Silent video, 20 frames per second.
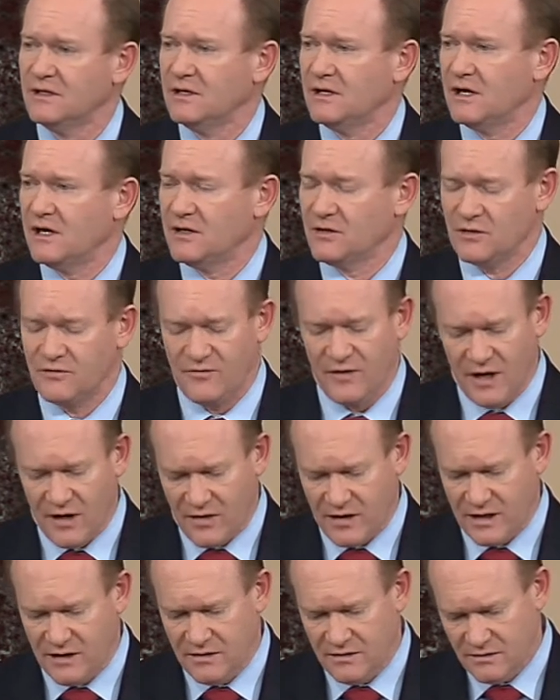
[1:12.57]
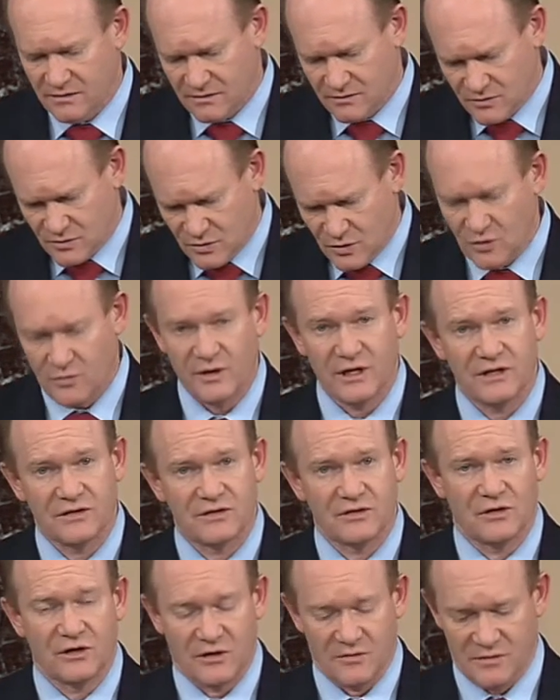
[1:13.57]
under very dubious
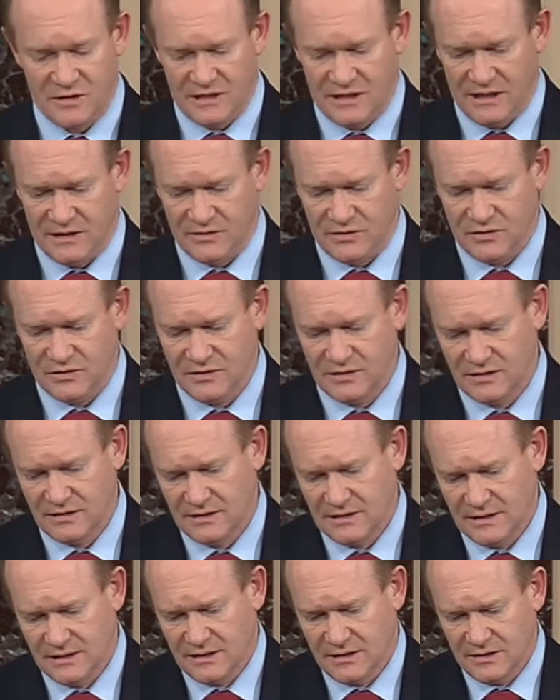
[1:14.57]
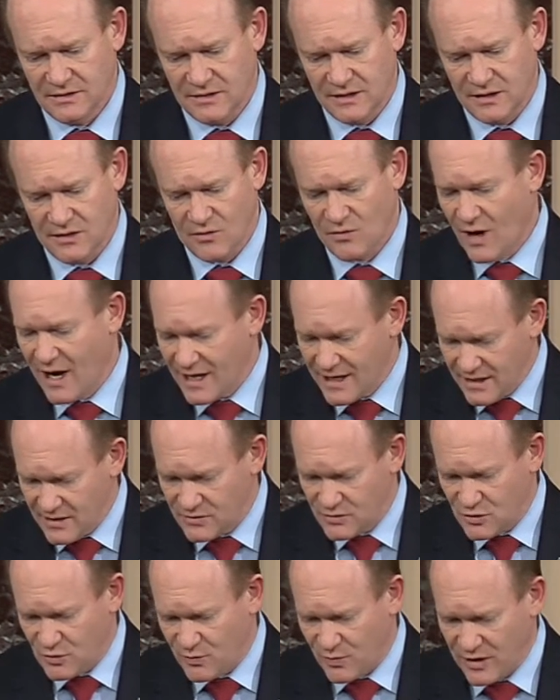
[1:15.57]
circumstances. The Iranian
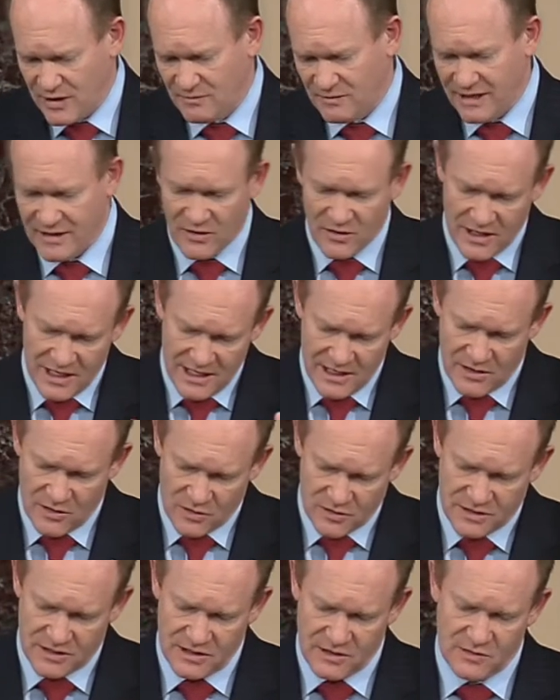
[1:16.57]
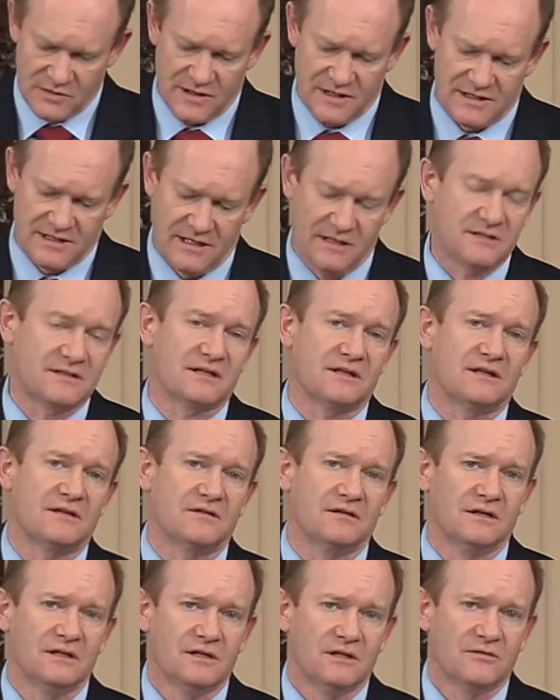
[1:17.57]
supreme leader, eager to use this incident
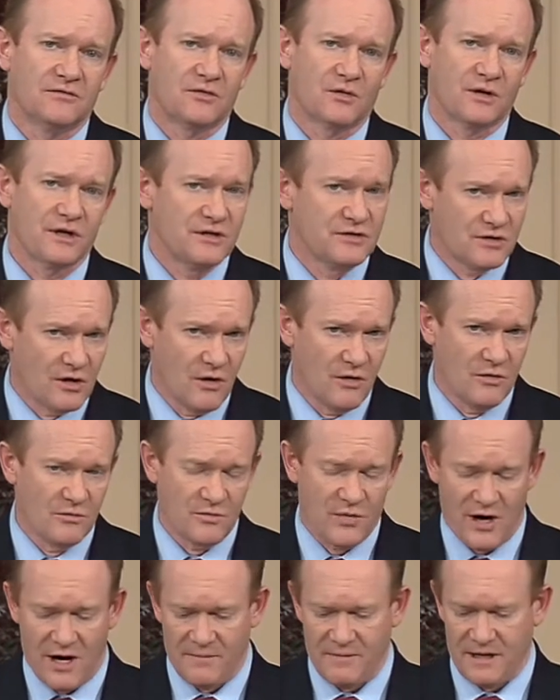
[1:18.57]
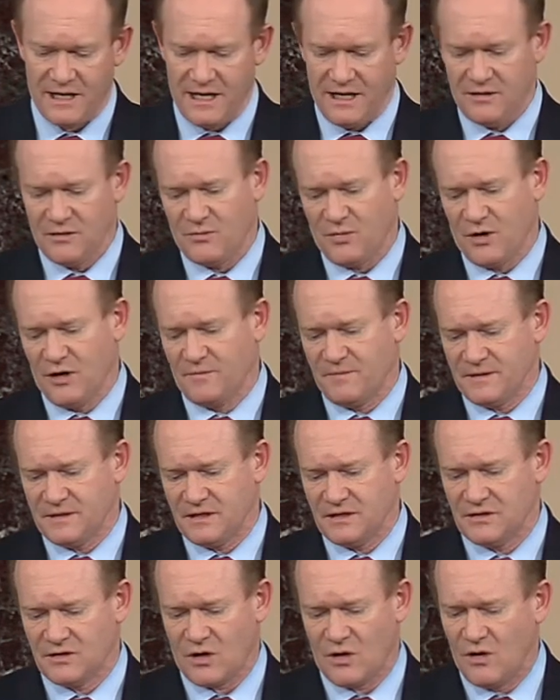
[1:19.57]
for his own propaganda
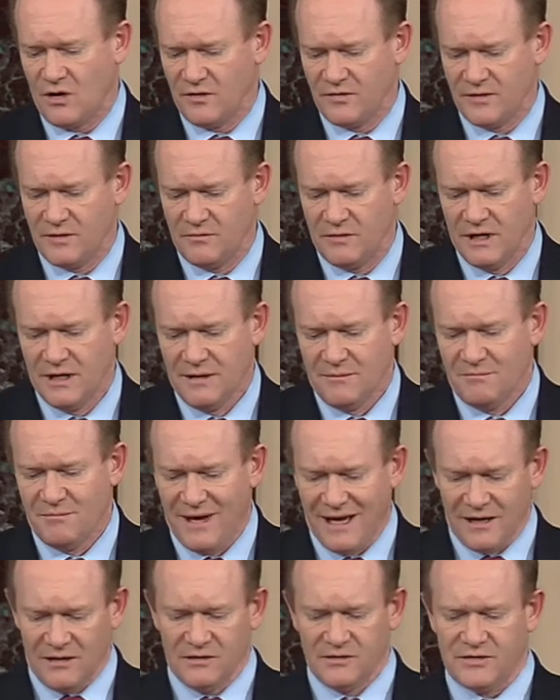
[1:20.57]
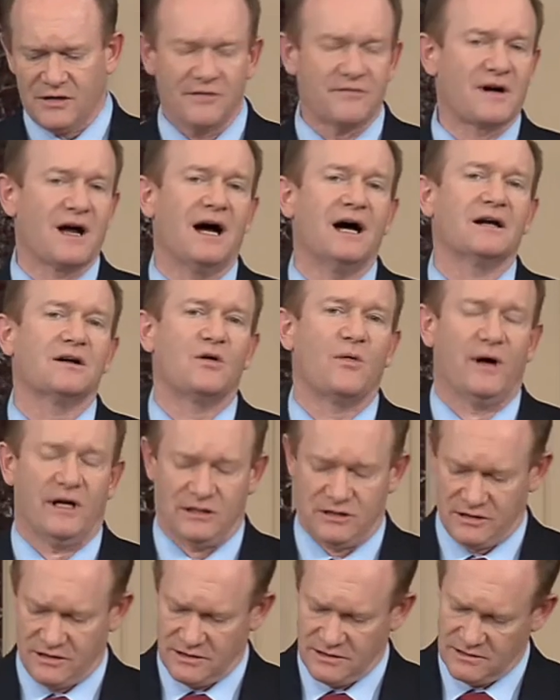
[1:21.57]
purposes, called them medals of
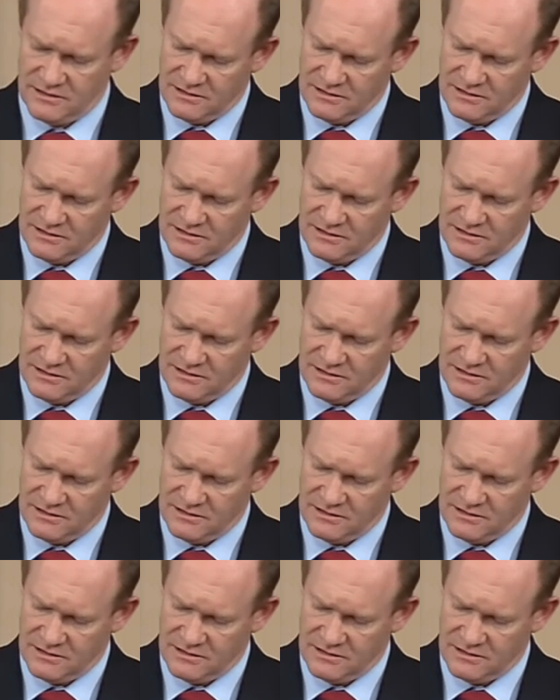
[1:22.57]
conquest.